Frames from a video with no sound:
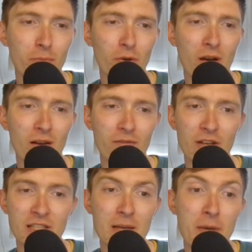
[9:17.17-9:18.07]
but
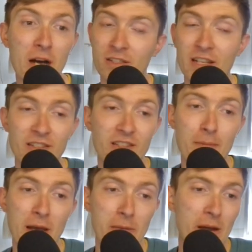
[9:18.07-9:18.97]
they say Martinez is
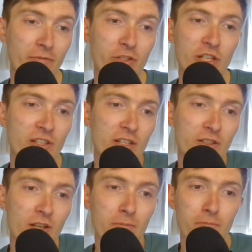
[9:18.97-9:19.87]
their main man for GC,
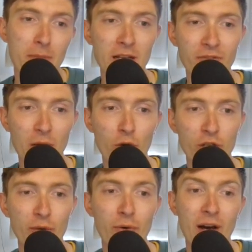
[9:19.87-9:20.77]
so make of that what
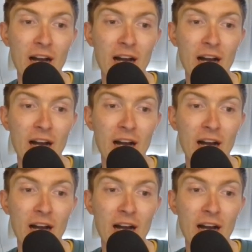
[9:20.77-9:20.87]
you will.